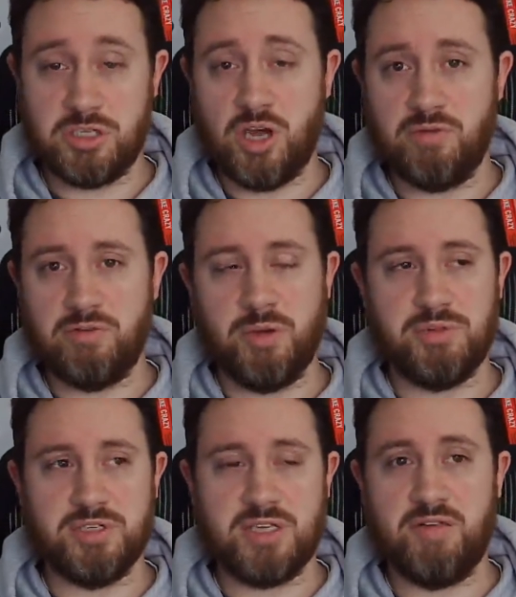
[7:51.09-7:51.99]
soften up
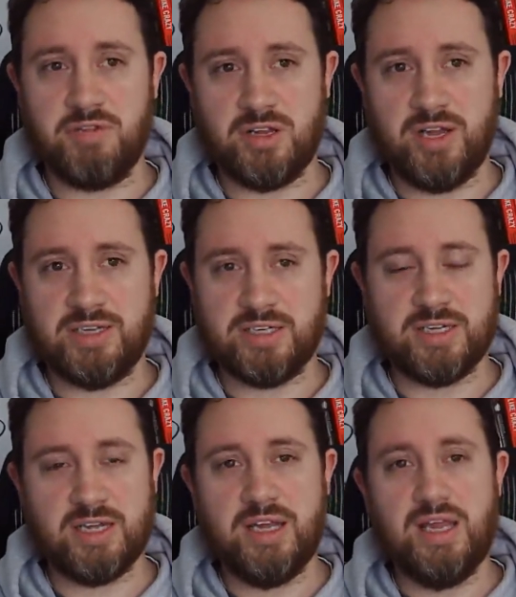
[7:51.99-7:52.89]
the Saatva
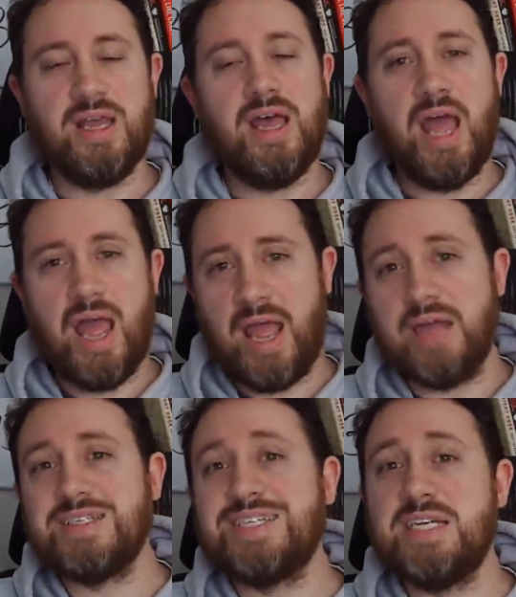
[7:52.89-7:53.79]
Classic
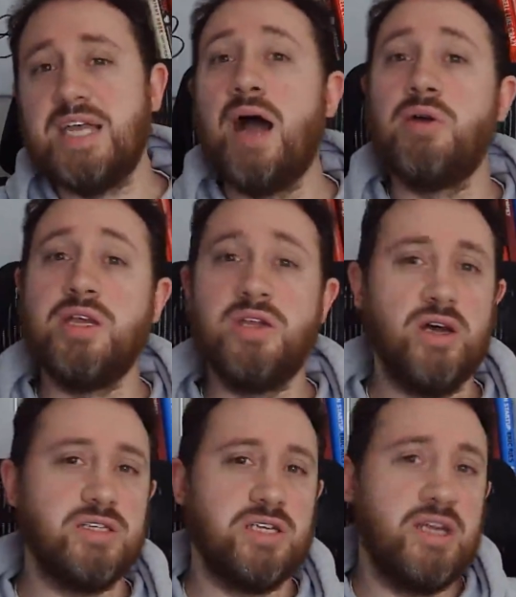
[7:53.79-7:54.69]
and see how he does.